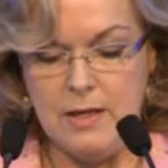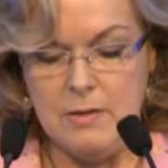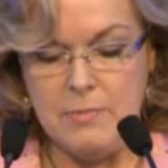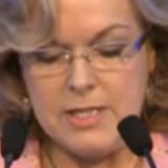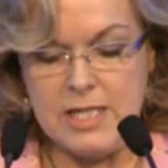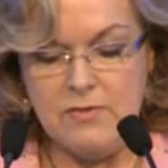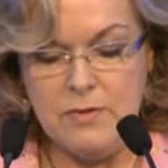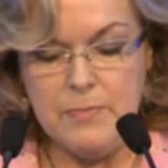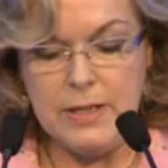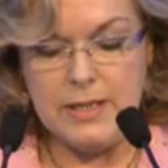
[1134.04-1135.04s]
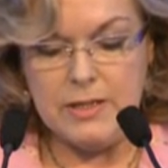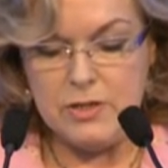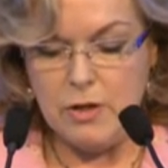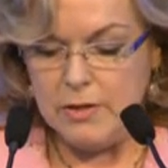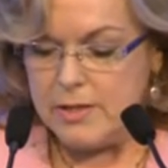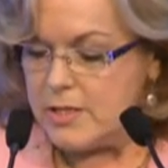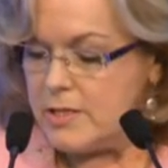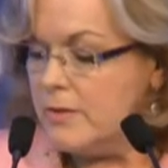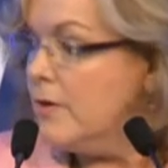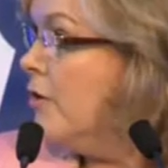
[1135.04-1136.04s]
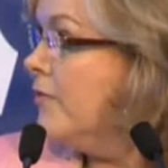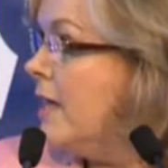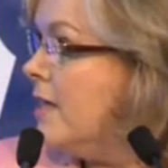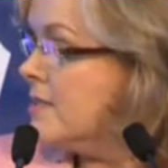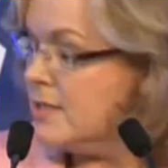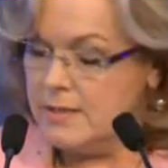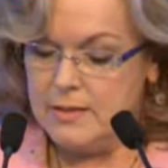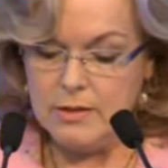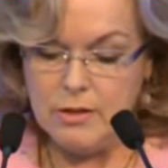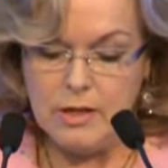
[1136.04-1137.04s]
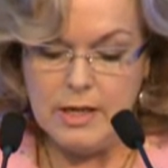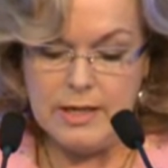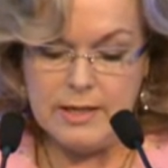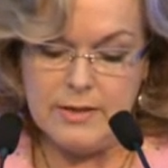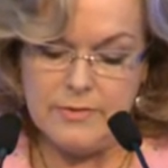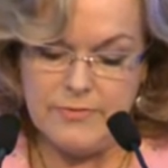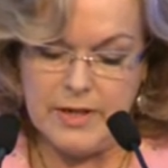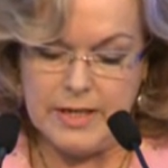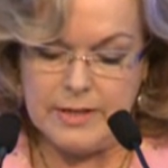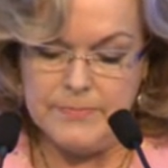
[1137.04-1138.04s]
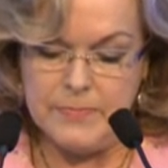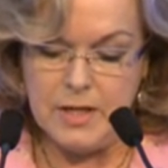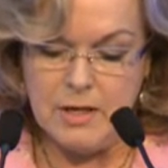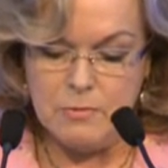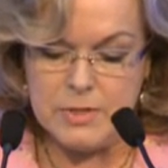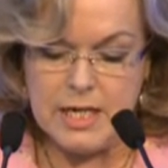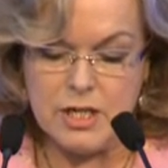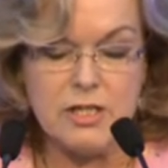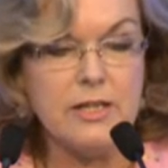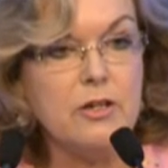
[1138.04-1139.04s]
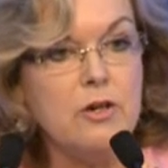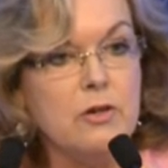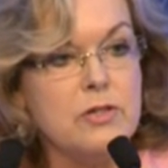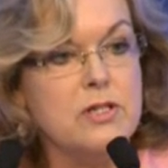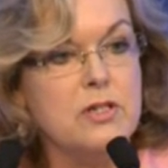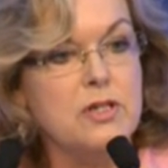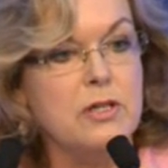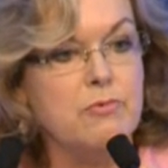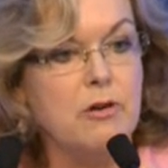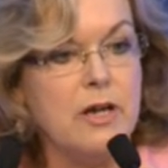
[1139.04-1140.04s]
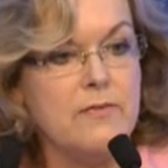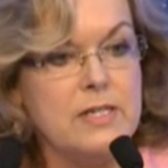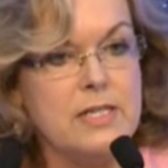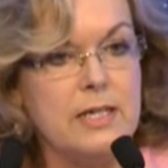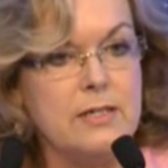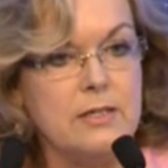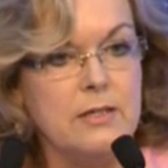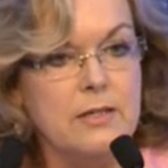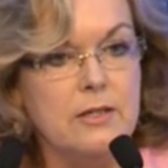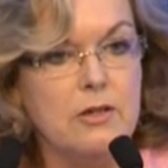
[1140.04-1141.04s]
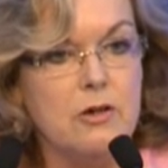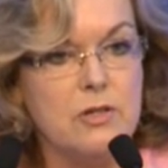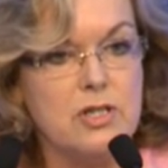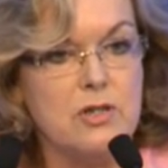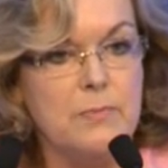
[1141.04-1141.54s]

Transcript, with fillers: But $7 billion of that uh, figure was actually the cost to the private sector, the cost to